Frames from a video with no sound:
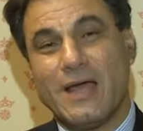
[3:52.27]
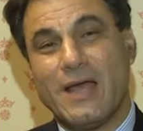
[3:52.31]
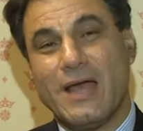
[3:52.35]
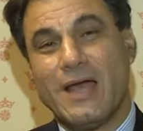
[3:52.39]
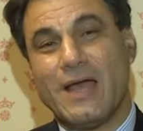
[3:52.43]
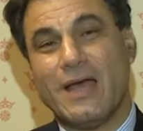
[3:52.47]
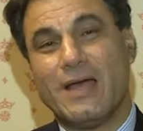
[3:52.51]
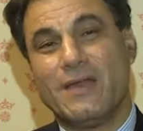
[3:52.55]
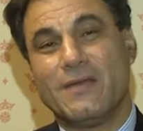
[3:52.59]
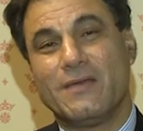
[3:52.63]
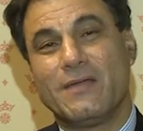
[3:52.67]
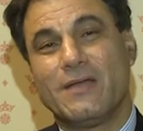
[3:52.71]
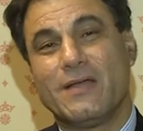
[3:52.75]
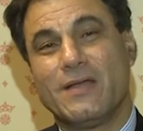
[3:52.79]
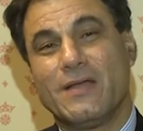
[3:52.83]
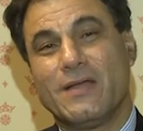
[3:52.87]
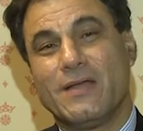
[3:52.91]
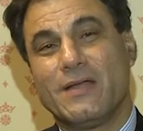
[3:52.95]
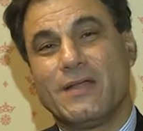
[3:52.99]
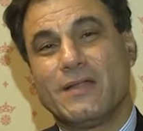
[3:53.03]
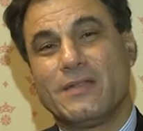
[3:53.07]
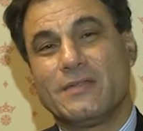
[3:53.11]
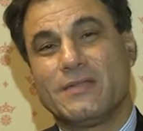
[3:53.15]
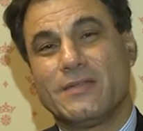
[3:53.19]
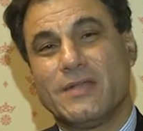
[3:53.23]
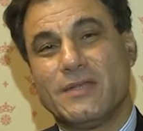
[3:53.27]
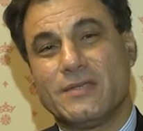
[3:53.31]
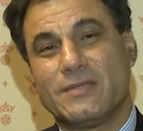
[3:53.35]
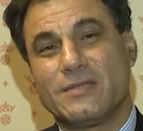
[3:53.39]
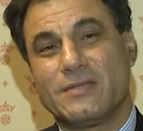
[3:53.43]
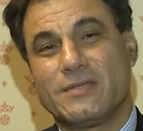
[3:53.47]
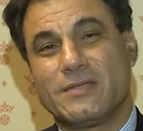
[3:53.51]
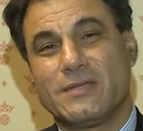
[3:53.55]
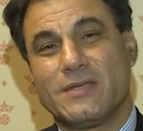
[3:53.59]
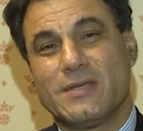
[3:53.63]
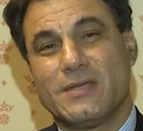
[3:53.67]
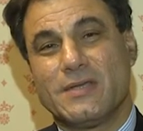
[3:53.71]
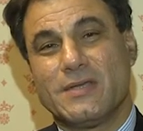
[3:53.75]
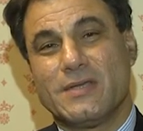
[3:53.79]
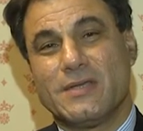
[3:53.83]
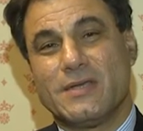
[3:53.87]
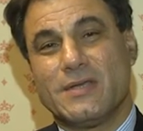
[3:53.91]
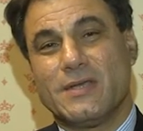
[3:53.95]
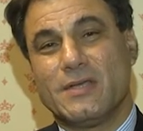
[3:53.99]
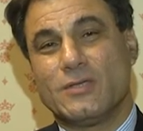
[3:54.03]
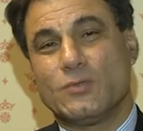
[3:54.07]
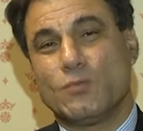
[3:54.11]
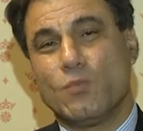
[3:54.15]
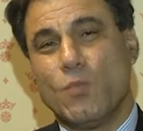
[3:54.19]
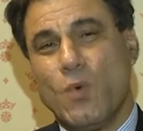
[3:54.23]
And this
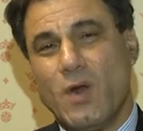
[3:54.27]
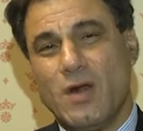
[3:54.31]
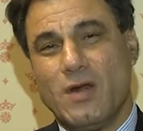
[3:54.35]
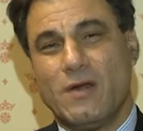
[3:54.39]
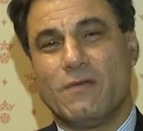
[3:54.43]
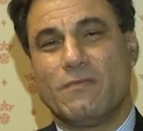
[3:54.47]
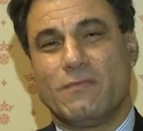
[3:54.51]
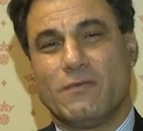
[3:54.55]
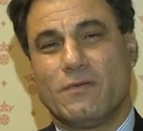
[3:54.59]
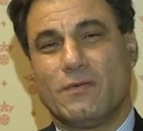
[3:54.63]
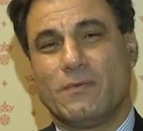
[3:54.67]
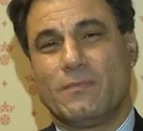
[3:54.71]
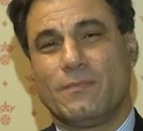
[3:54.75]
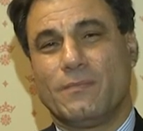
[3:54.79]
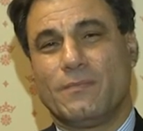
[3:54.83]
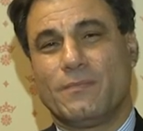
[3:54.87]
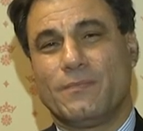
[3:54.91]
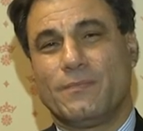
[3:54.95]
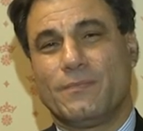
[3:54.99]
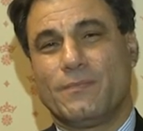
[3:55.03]
is wonderful.